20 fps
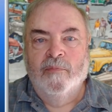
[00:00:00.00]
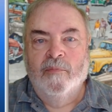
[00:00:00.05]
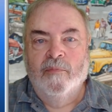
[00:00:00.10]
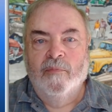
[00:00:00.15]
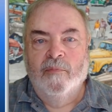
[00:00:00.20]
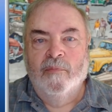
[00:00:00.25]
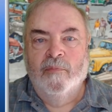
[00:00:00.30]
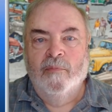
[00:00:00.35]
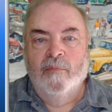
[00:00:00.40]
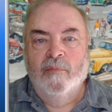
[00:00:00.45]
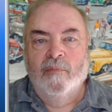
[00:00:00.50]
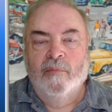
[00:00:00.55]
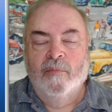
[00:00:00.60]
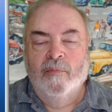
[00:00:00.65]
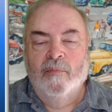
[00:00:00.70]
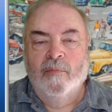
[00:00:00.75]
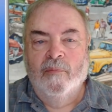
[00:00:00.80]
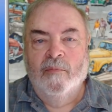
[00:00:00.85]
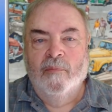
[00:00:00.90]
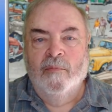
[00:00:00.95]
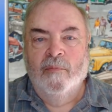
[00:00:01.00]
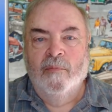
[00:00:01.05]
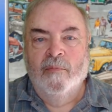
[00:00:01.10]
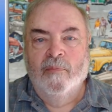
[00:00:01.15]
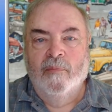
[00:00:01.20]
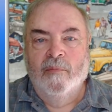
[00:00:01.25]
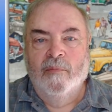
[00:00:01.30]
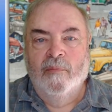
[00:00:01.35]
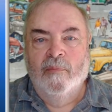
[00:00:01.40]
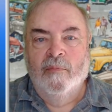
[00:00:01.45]

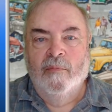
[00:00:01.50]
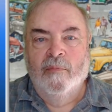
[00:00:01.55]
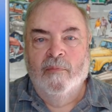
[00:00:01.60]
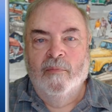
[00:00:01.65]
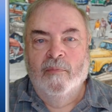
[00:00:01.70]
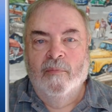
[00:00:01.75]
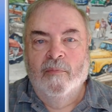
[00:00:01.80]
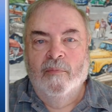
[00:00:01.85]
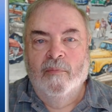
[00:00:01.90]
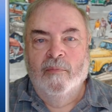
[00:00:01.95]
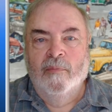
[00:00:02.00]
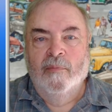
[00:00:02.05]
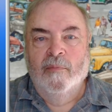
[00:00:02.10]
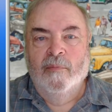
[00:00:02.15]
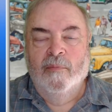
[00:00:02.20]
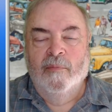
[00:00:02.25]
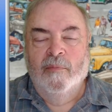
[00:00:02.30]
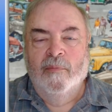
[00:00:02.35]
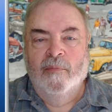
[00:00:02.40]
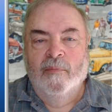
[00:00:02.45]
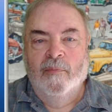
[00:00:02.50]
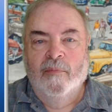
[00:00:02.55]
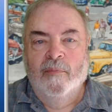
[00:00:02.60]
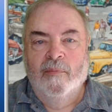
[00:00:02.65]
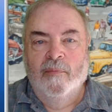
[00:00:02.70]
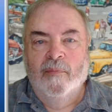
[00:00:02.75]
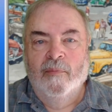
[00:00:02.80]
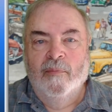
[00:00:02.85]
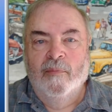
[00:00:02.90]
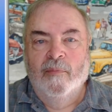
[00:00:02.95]

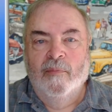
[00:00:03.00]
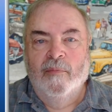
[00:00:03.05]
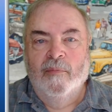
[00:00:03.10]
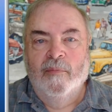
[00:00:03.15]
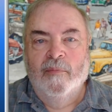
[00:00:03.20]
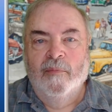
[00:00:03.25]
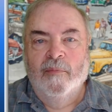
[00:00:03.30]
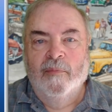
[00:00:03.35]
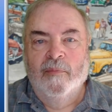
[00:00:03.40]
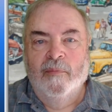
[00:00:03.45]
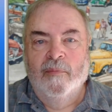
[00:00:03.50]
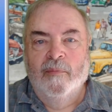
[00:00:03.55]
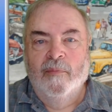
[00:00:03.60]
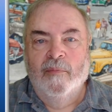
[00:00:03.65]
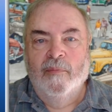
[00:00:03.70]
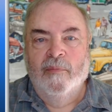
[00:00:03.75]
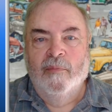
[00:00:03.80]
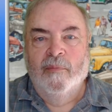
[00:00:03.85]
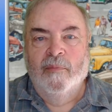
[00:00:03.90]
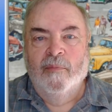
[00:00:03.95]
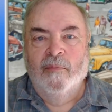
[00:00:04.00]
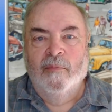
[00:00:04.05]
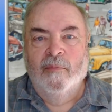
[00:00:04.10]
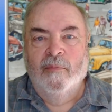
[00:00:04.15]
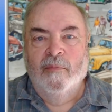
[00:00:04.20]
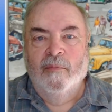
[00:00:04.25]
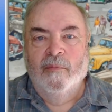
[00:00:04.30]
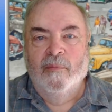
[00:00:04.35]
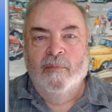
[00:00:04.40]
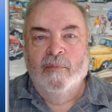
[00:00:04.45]

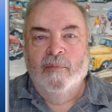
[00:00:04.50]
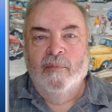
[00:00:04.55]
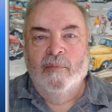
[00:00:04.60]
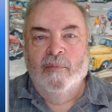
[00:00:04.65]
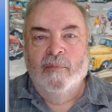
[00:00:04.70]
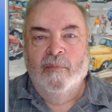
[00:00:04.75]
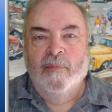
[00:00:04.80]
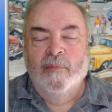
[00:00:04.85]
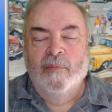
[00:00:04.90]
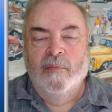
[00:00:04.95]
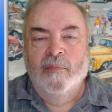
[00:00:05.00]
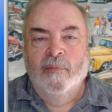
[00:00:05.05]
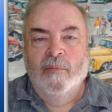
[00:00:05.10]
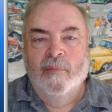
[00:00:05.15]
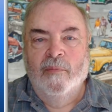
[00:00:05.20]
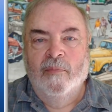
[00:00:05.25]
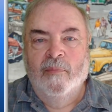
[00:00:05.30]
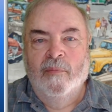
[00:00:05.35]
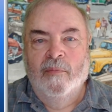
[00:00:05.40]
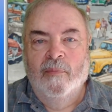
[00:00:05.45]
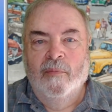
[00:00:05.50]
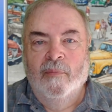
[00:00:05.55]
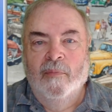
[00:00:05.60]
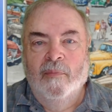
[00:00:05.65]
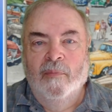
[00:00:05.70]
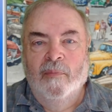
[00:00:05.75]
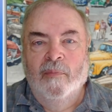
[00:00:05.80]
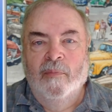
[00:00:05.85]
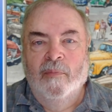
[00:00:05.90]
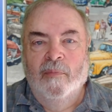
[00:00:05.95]

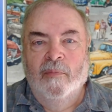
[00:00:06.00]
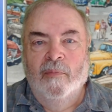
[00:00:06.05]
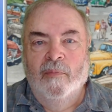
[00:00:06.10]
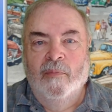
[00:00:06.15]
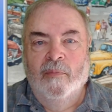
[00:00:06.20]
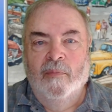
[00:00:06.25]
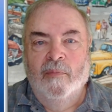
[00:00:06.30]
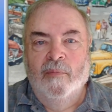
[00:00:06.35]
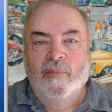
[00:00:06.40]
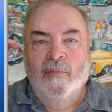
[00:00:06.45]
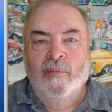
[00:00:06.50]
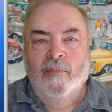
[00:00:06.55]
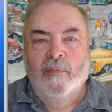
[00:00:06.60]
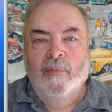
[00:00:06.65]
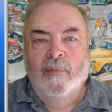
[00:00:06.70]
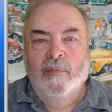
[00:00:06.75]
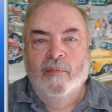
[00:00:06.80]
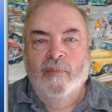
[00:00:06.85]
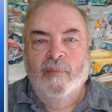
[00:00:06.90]
[no speech]